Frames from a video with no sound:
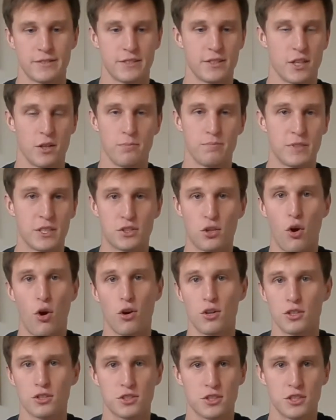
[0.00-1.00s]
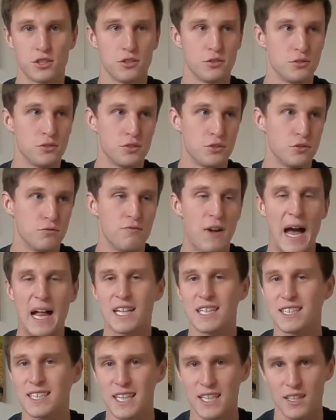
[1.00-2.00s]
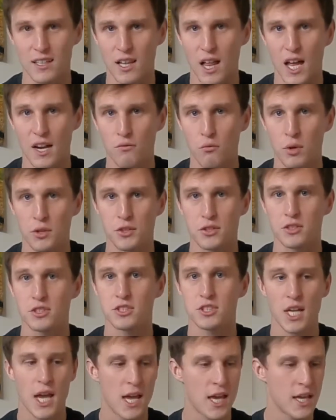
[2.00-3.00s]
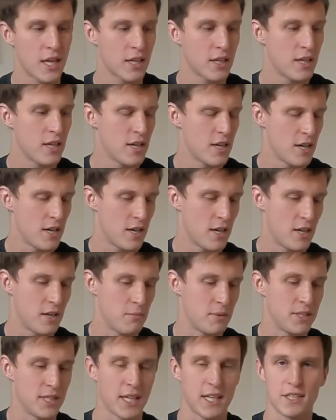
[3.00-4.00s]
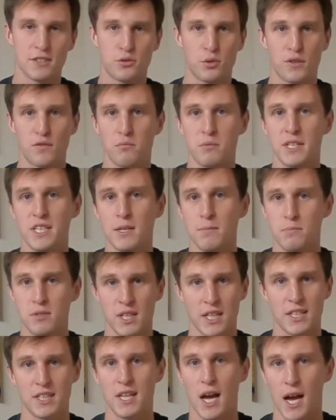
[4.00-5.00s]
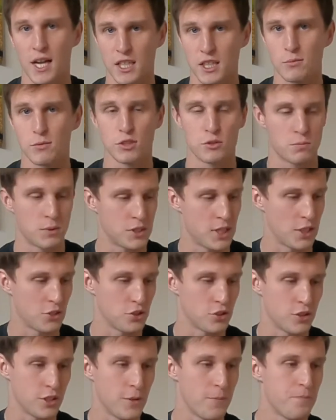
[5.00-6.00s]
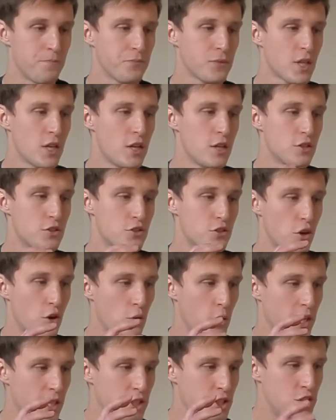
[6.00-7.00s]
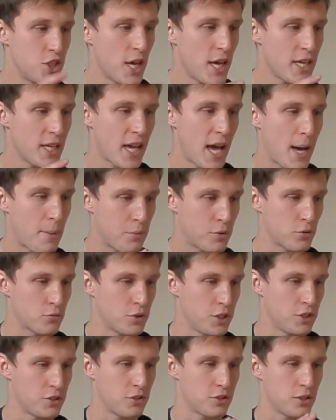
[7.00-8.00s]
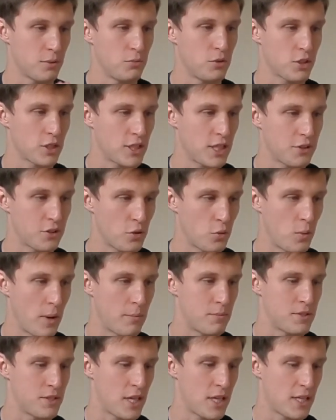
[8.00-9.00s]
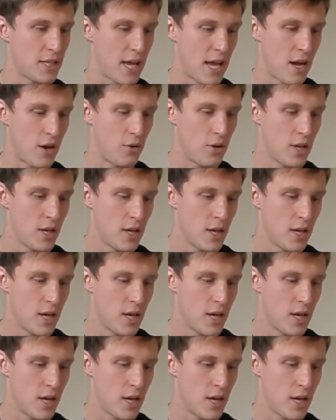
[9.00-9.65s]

you know, it's harder to validate a lot of what they're saying, and they can sort of manipulate documents potentially. So J Capital Research, I'm looking at their website now.